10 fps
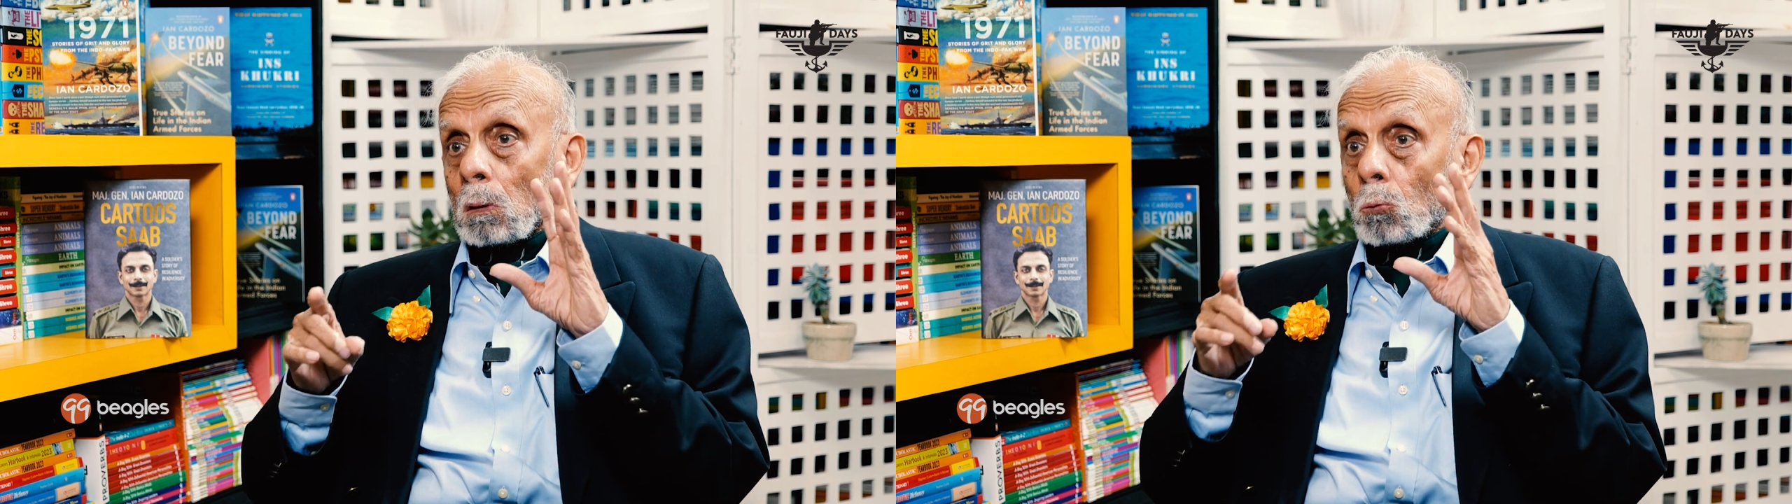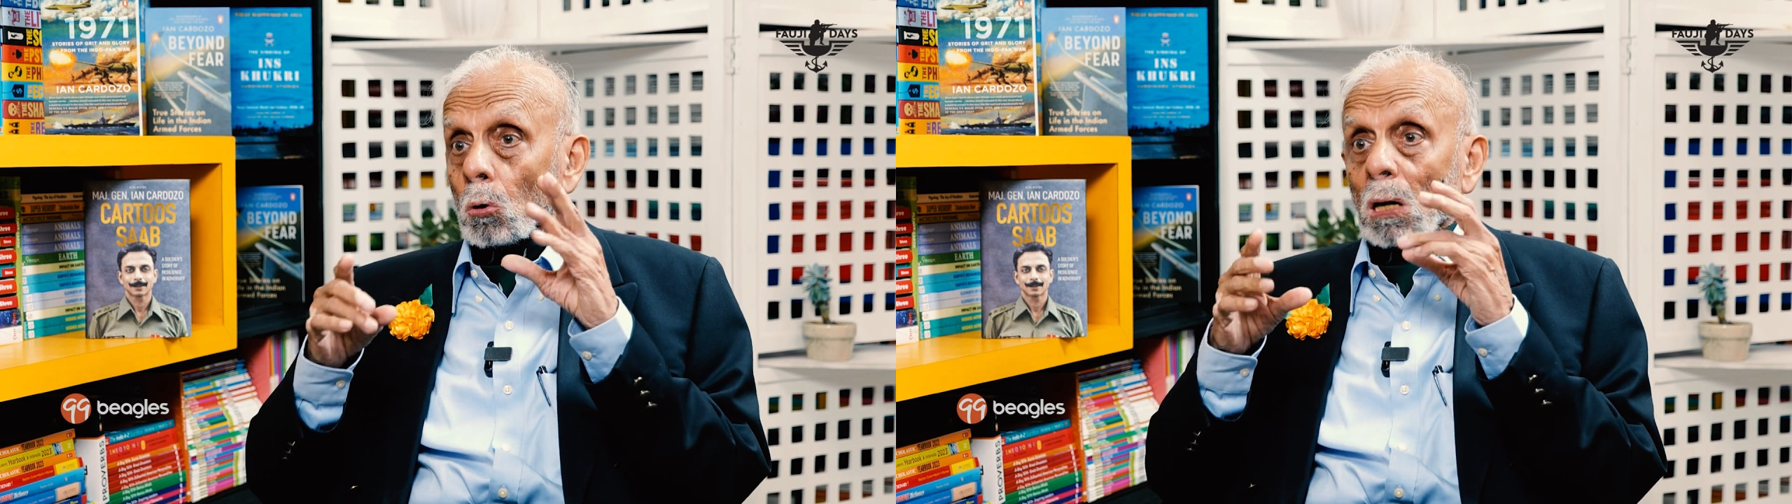
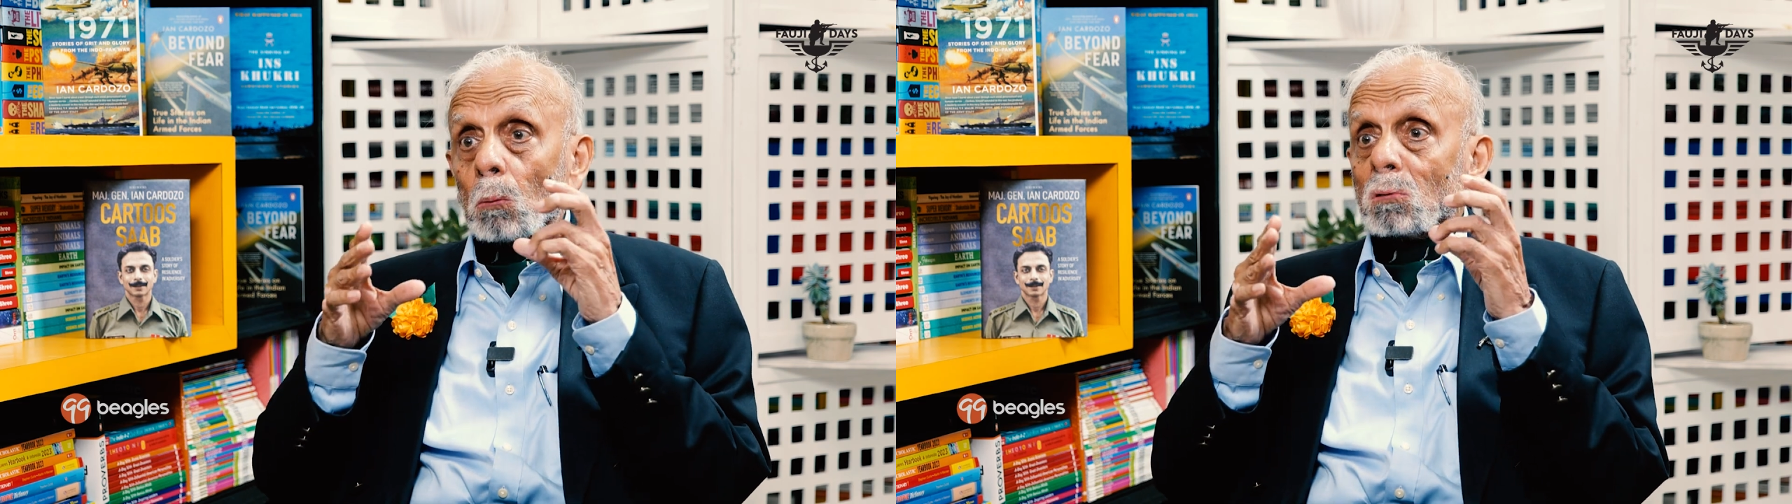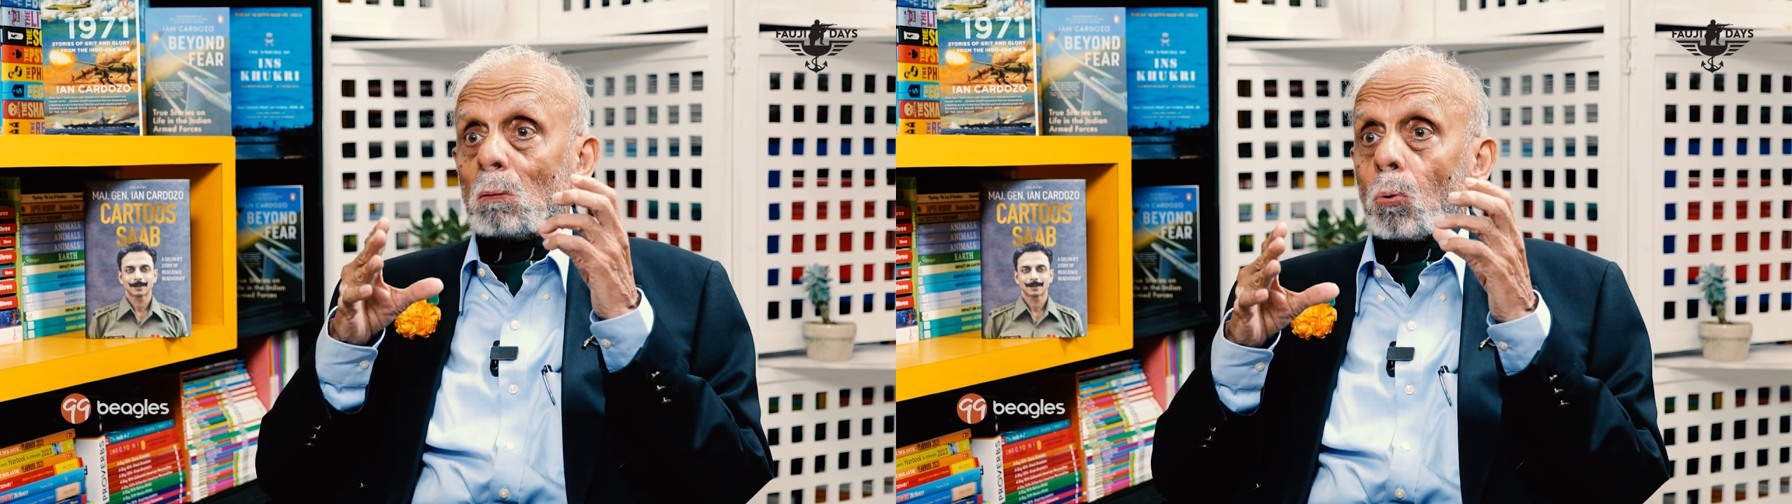Dogra
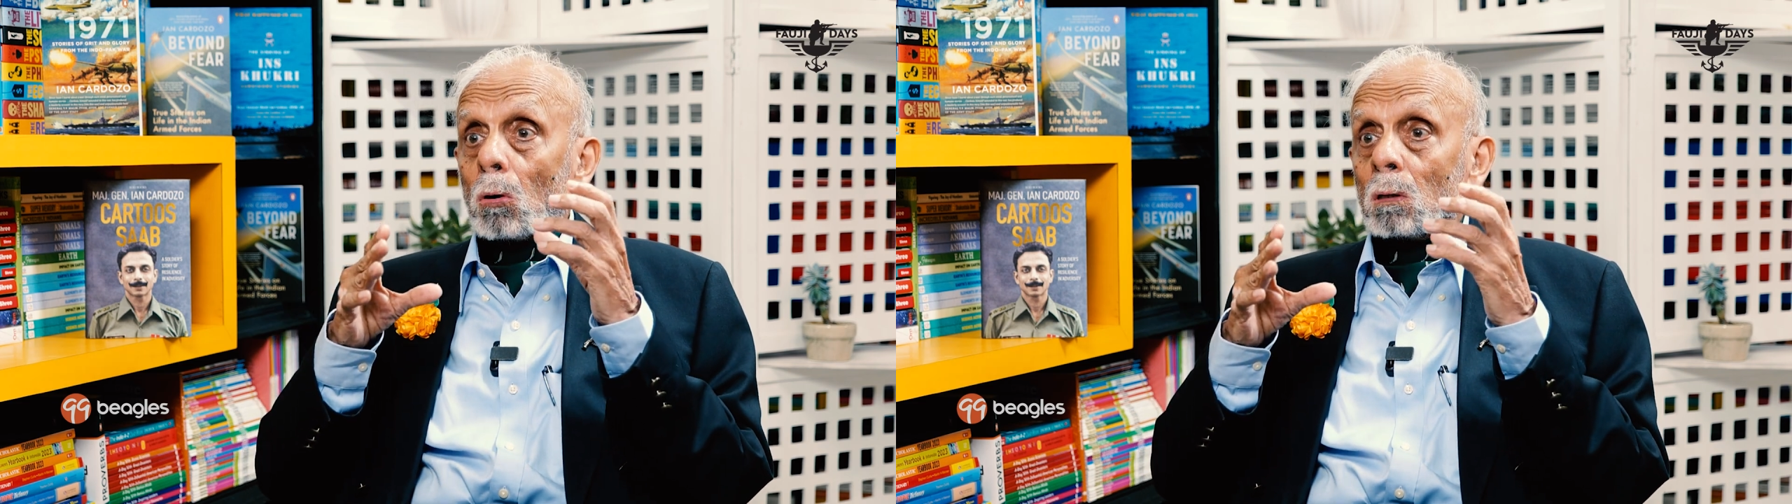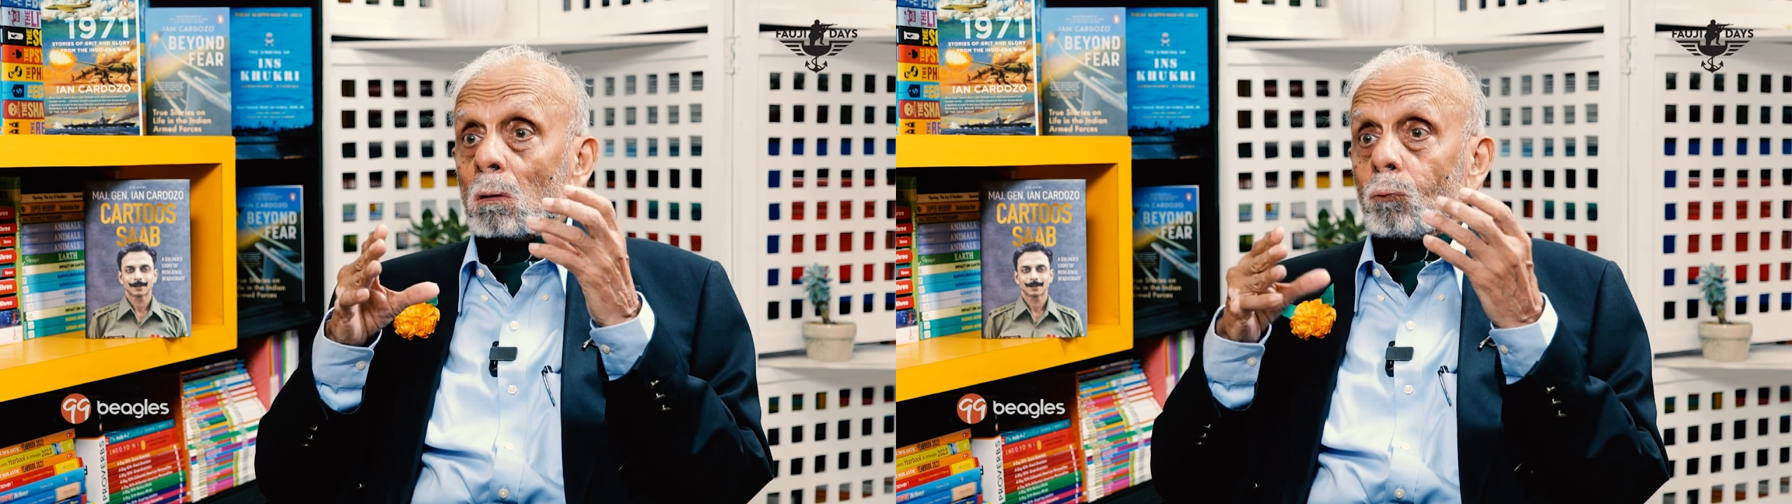was
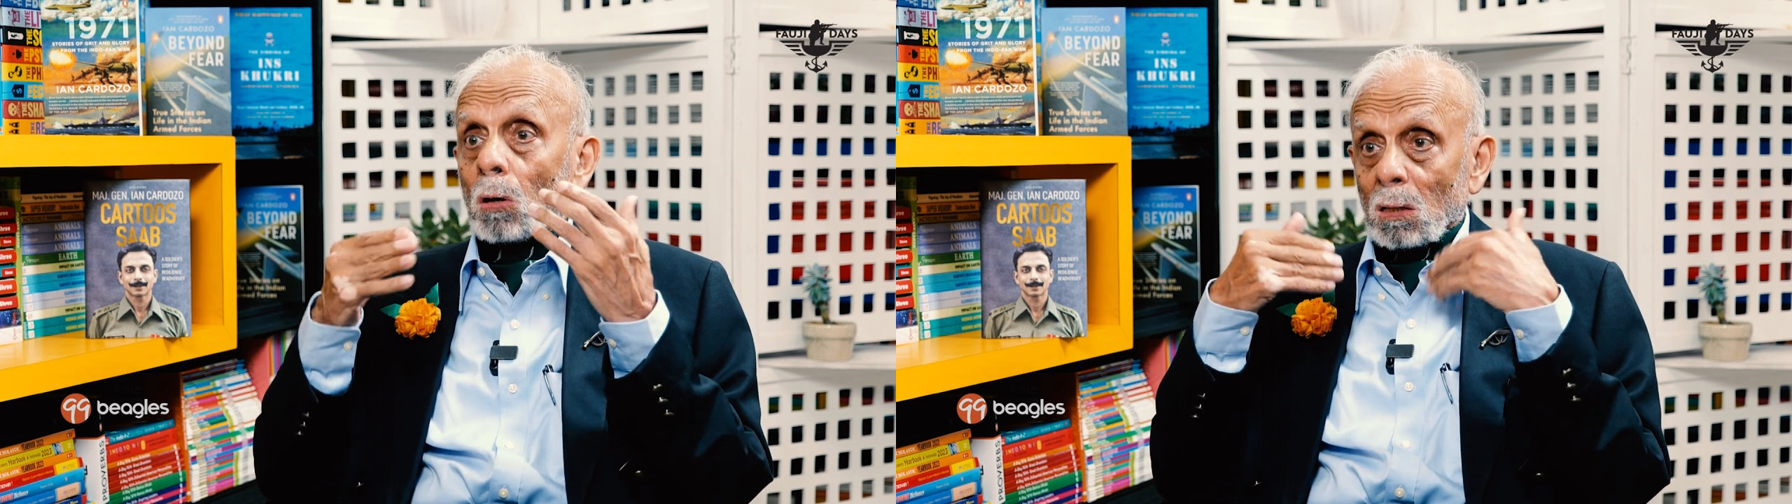important for